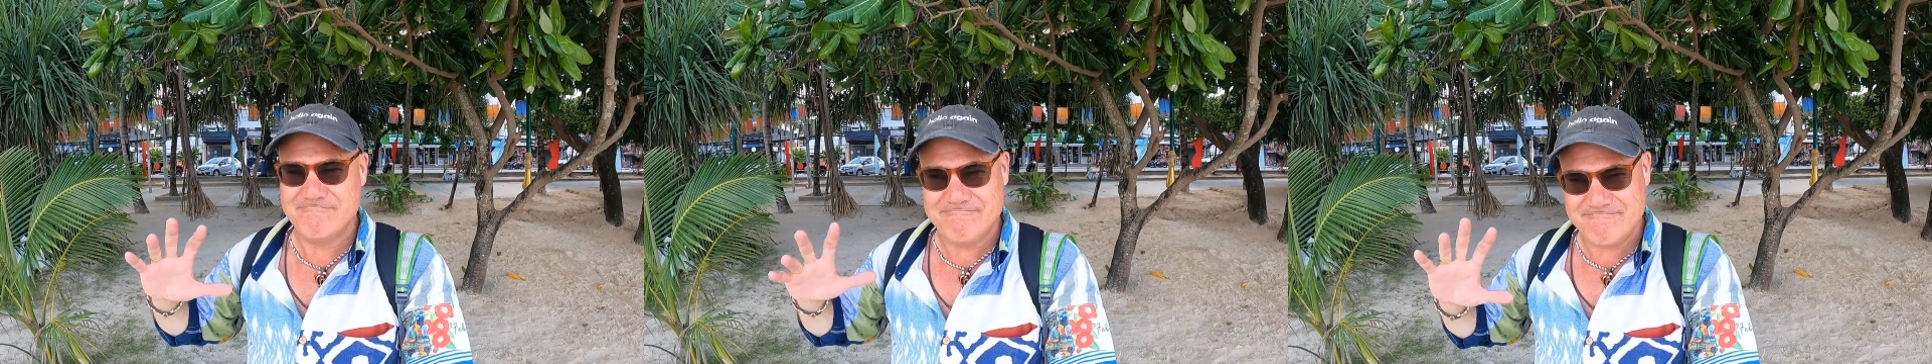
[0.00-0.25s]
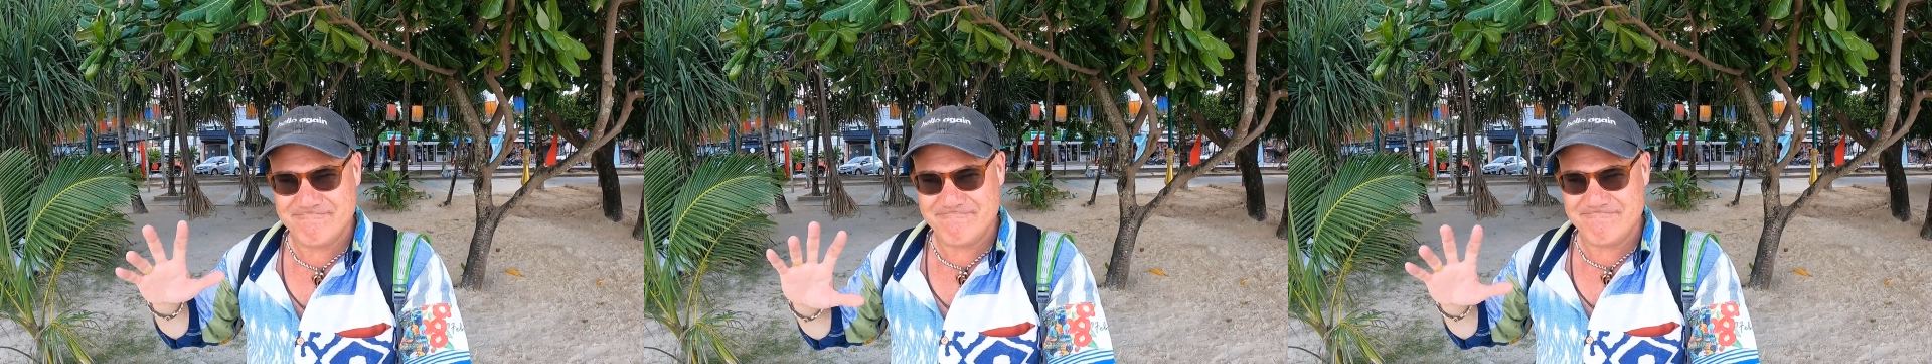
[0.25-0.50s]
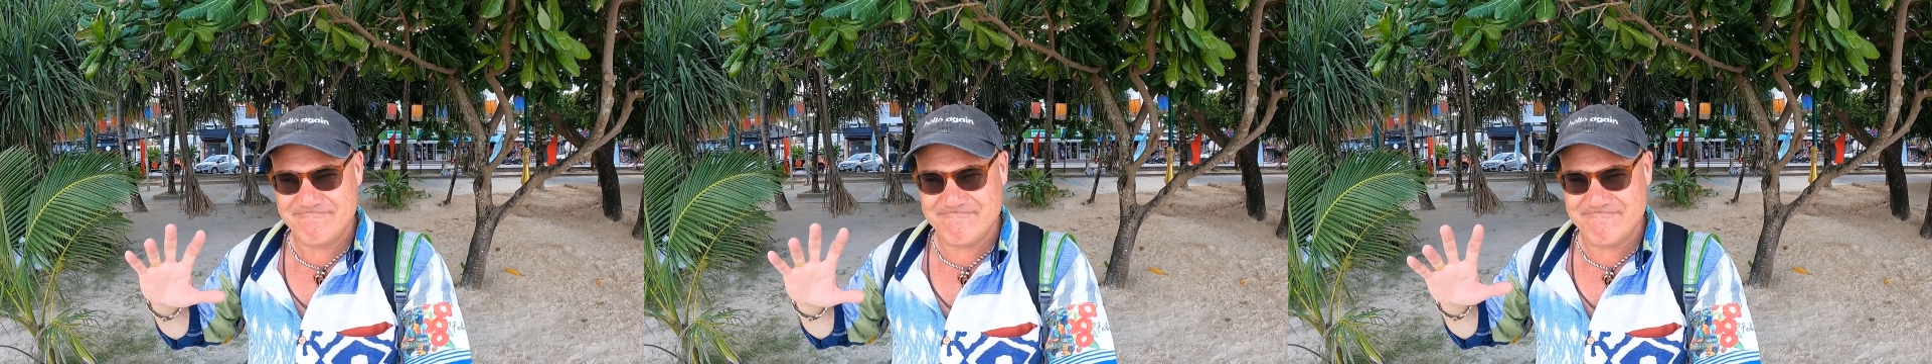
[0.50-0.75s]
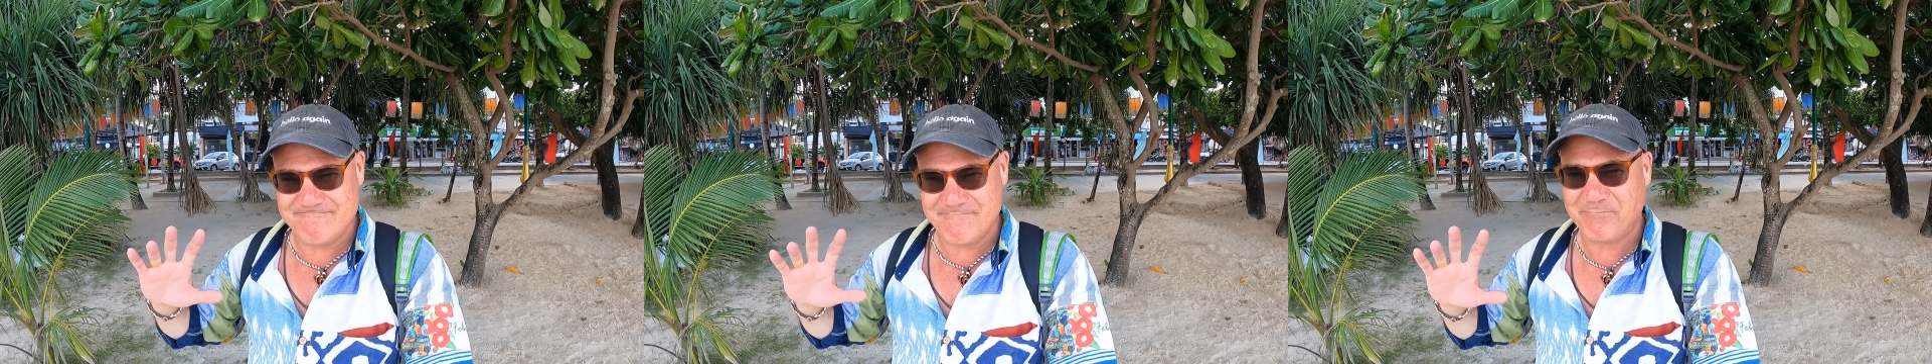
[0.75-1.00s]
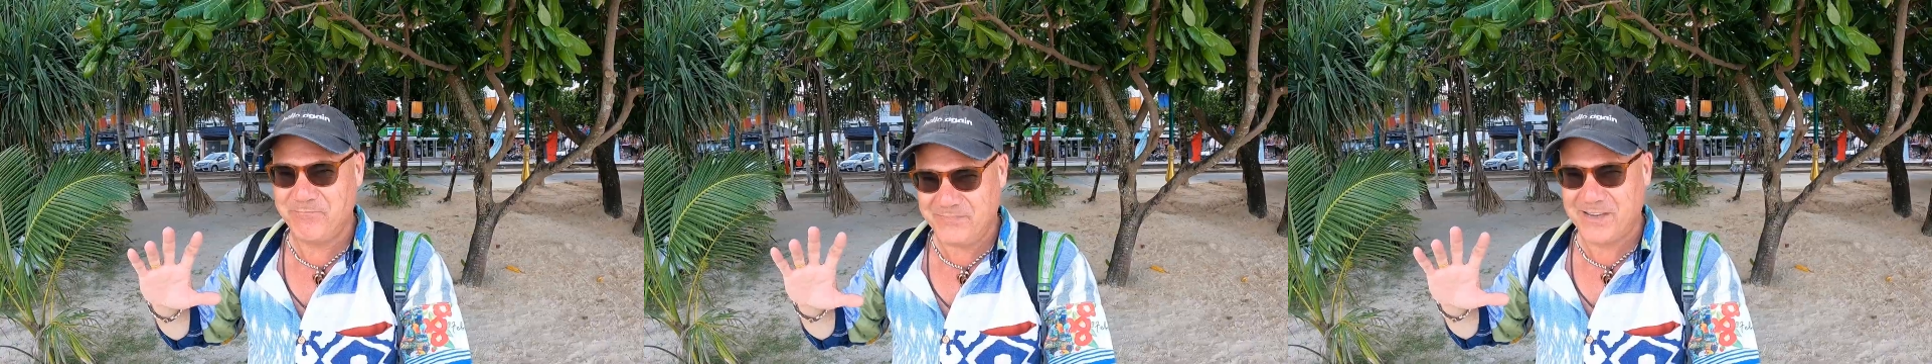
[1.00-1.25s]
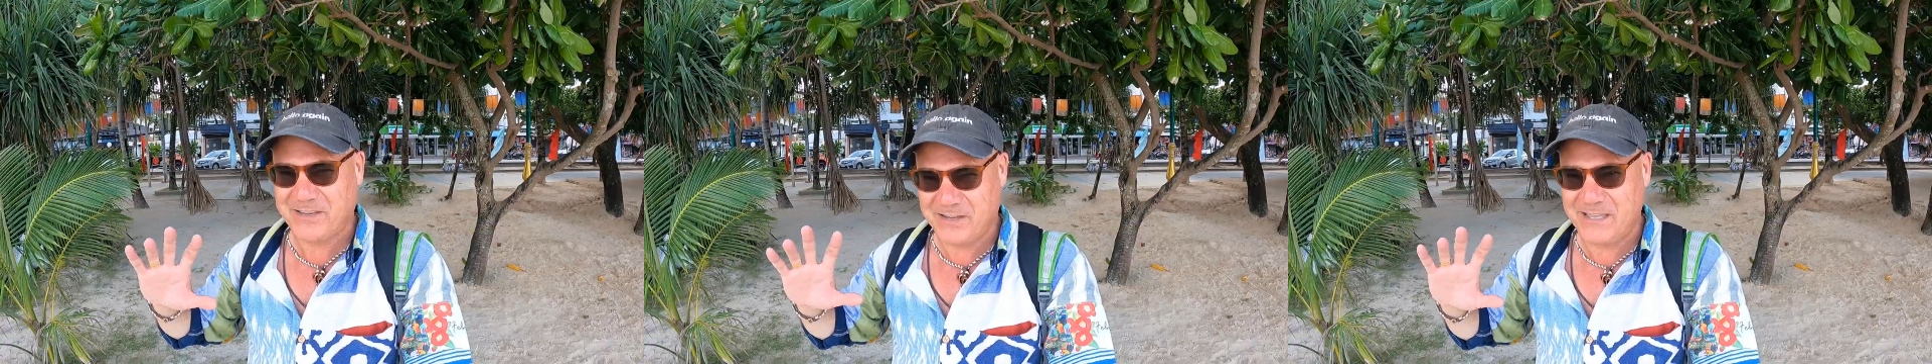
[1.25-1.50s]

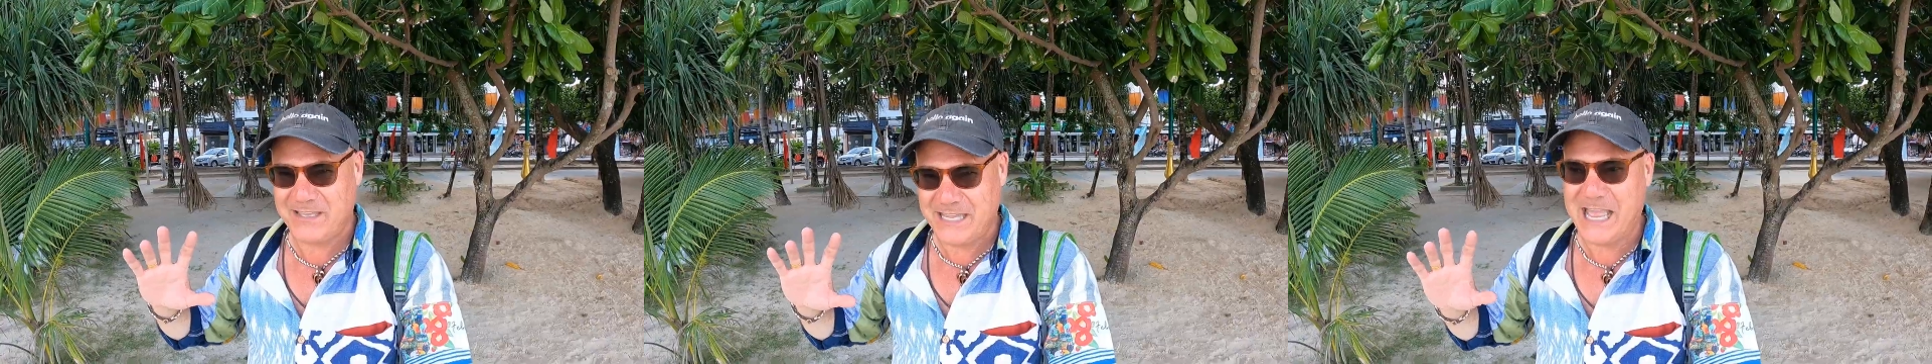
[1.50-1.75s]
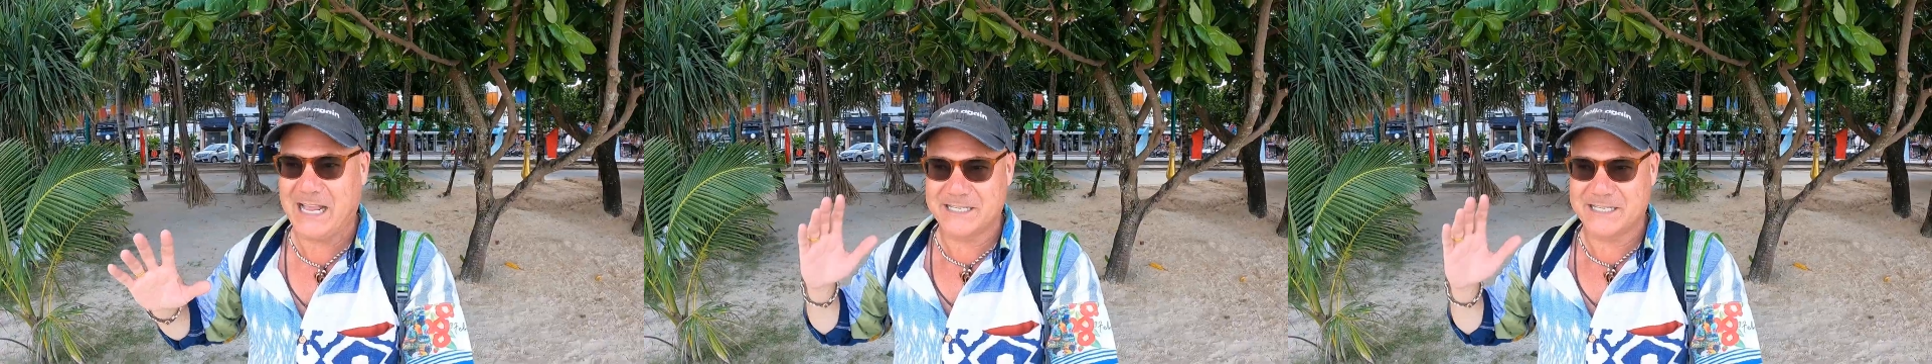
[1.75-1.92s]
Yeah,